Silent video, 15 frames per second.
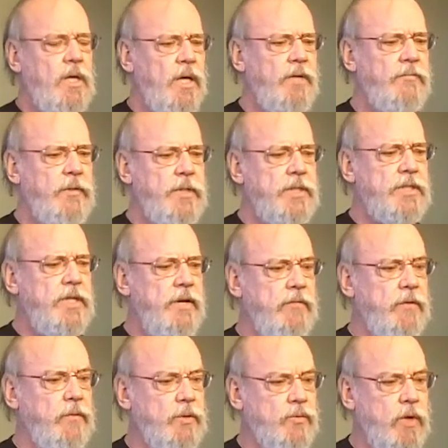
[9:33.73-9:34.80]
confidence
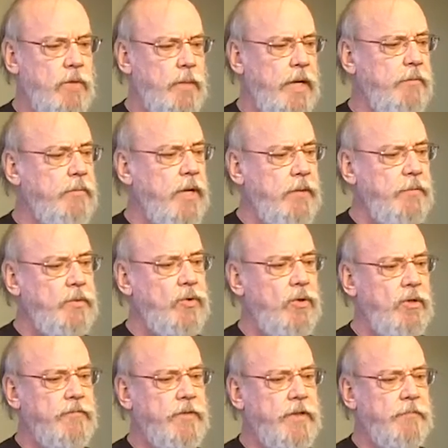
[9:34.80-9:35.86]
never was one. I, I'm
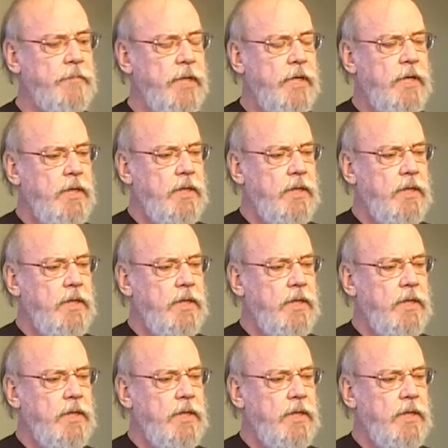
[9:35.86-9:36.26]
sort of a,